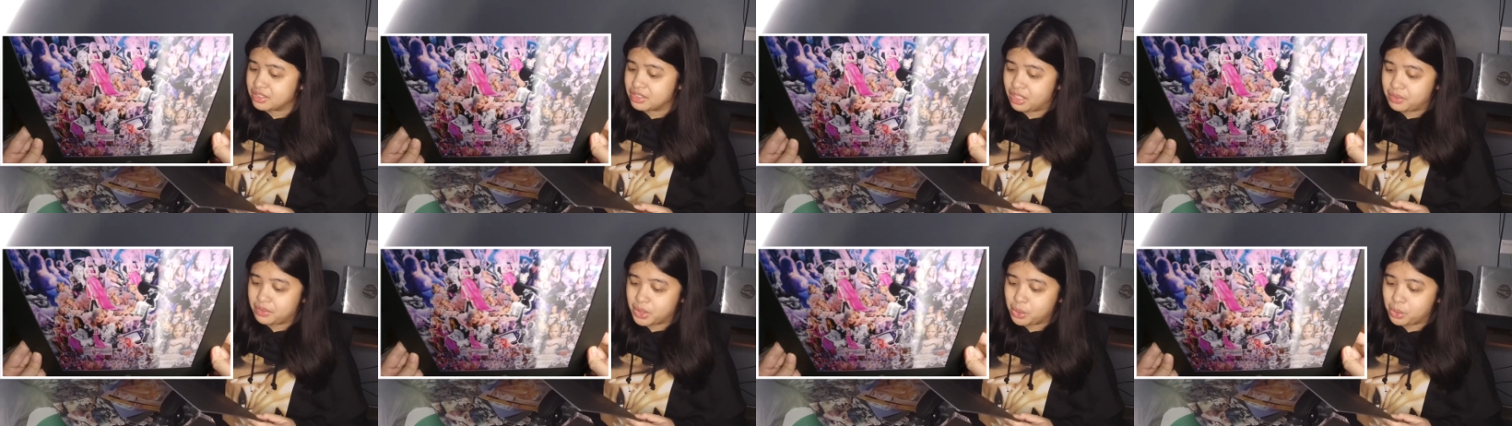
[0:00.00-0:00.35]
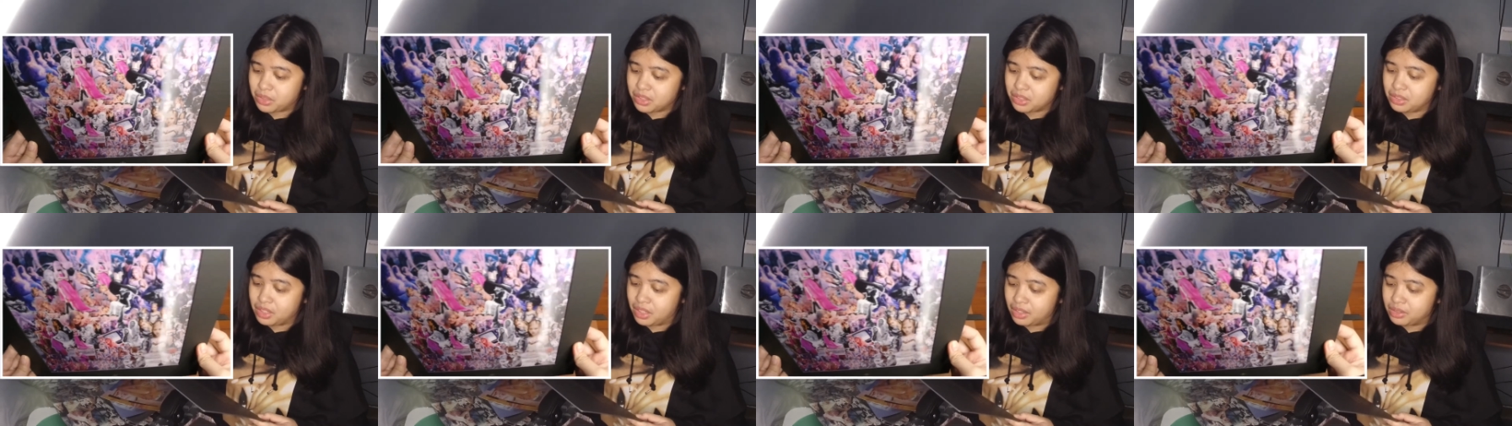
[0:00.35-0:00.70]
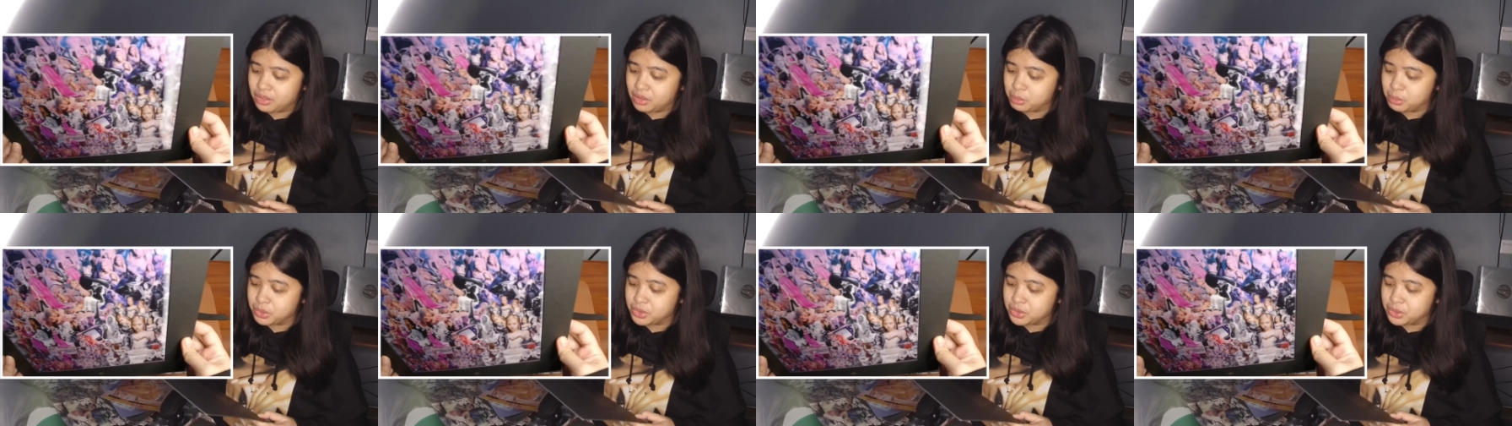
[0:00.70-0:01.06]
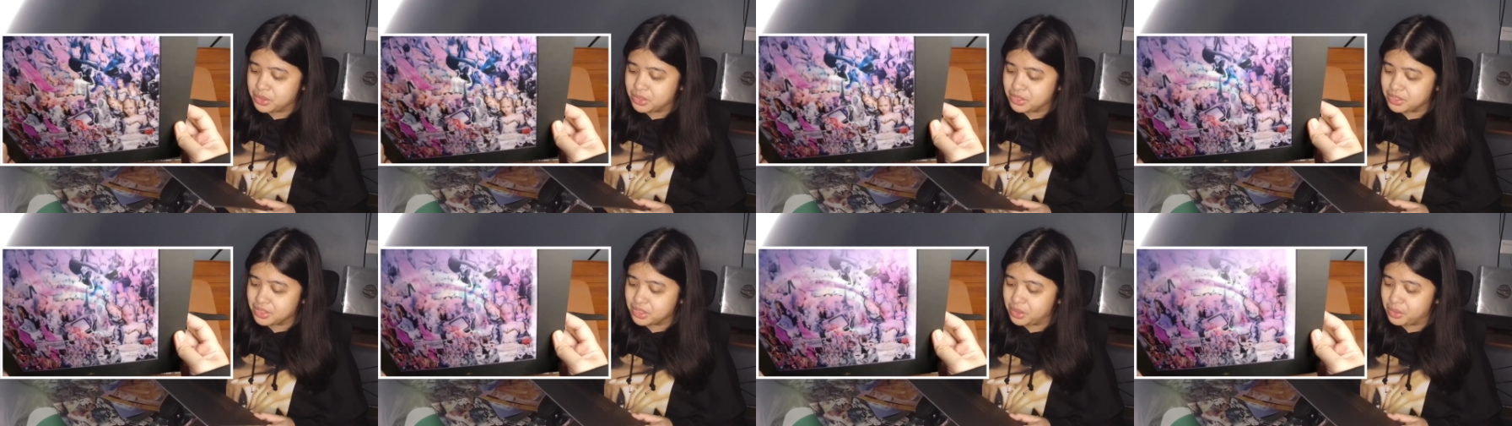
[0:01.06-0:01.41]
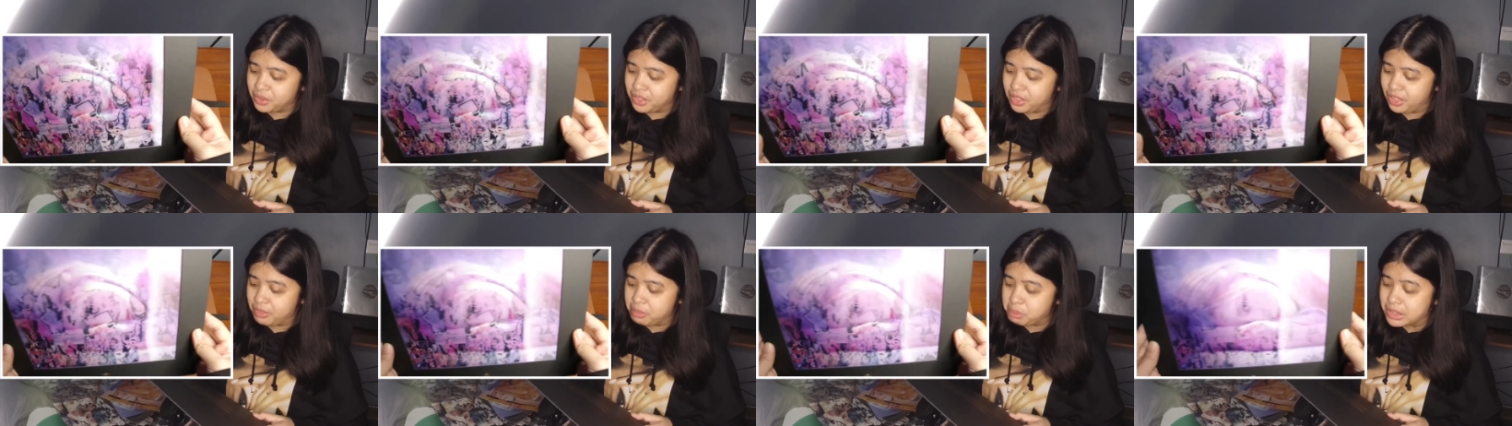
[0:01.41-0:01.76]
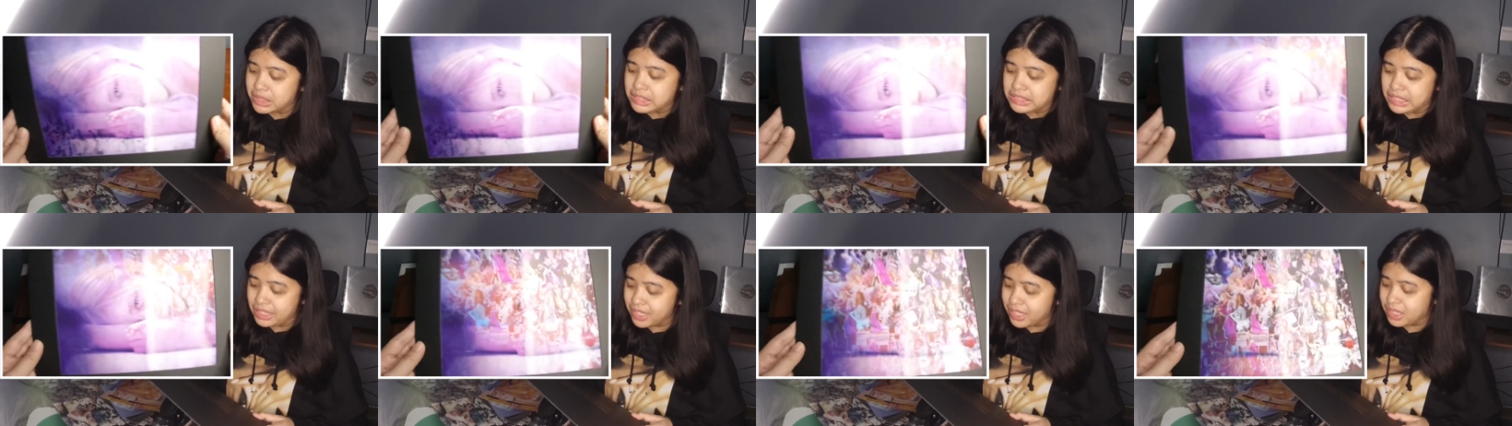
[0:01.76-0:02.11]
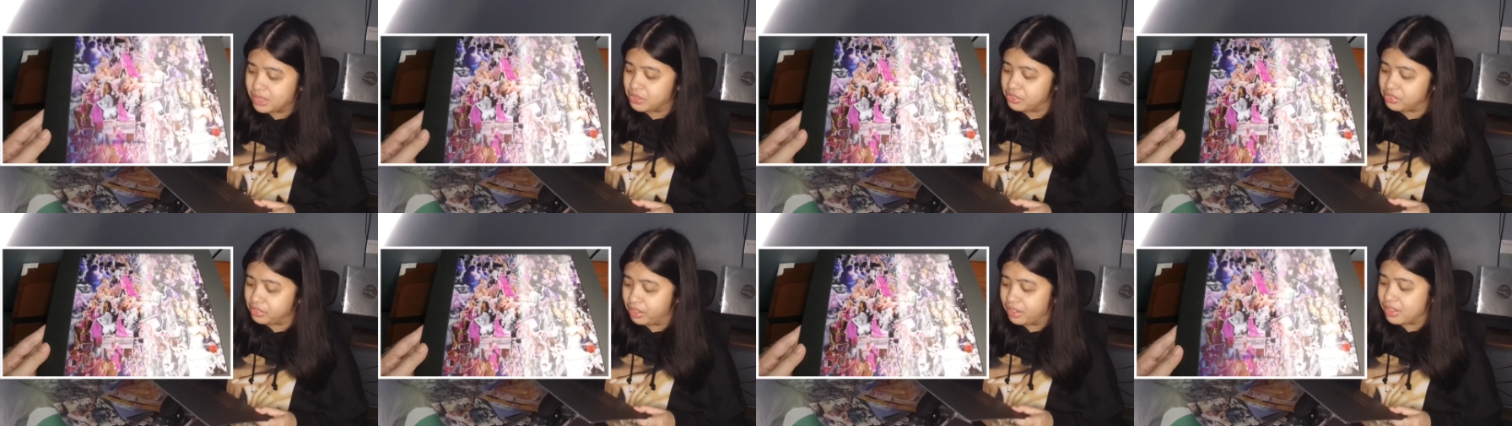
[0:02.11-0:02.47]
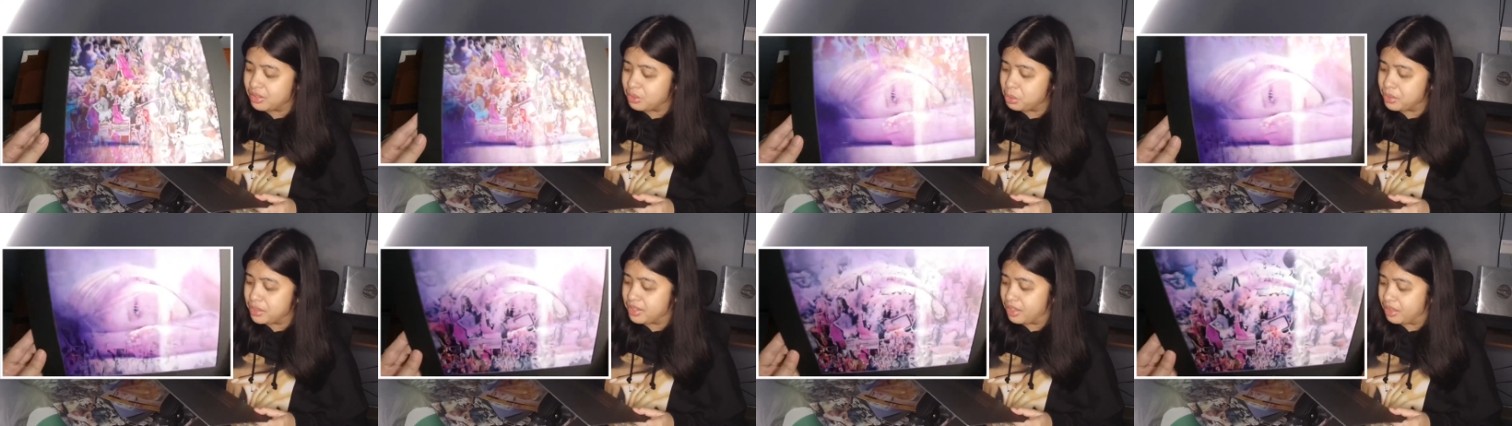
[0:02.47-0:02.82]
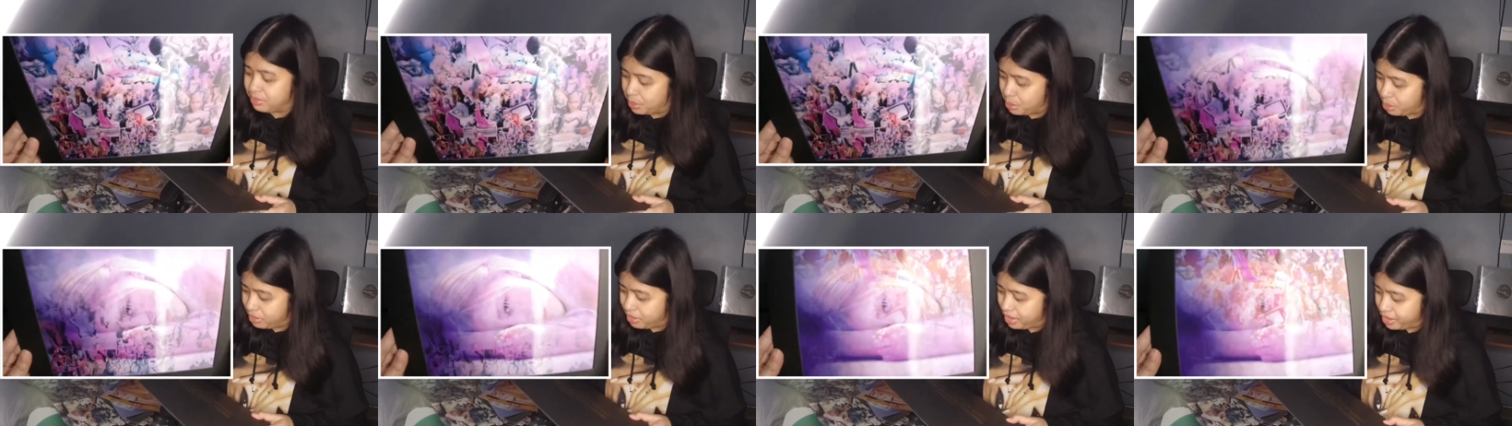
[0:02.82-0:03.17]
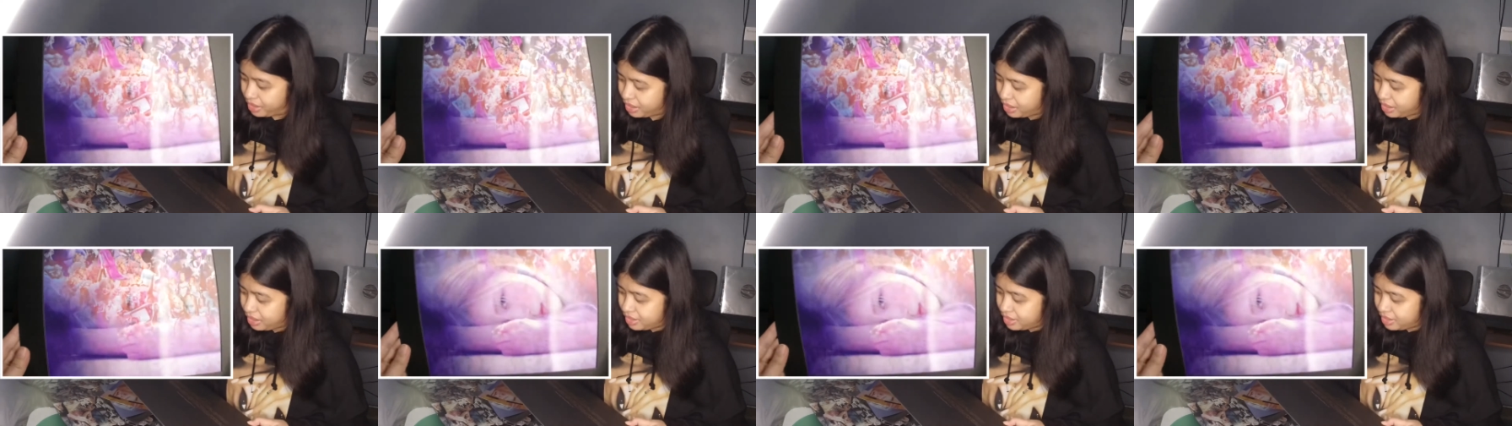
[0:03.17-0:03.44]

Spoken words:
I recorded Gone almost 2 years ago and have been dying to share it with everyone.